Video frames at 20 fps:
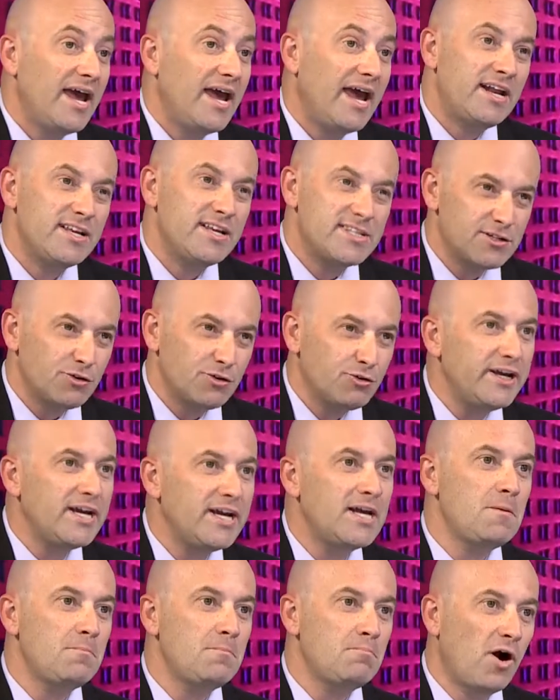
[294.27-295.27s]
And it's a
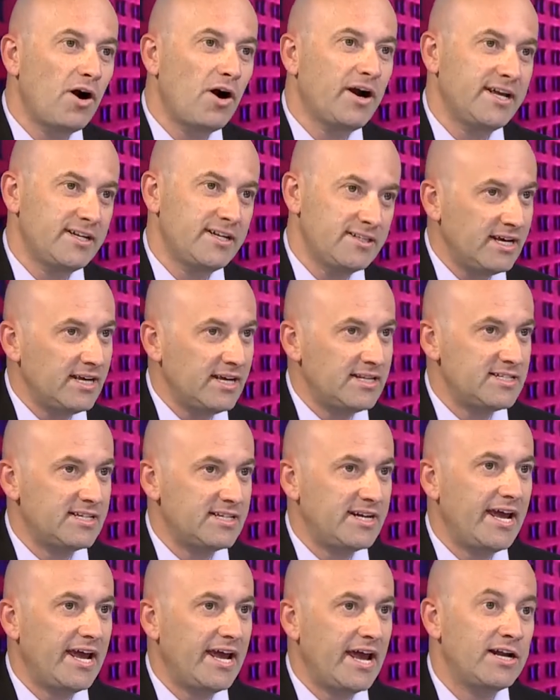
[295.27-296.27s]
real market need today.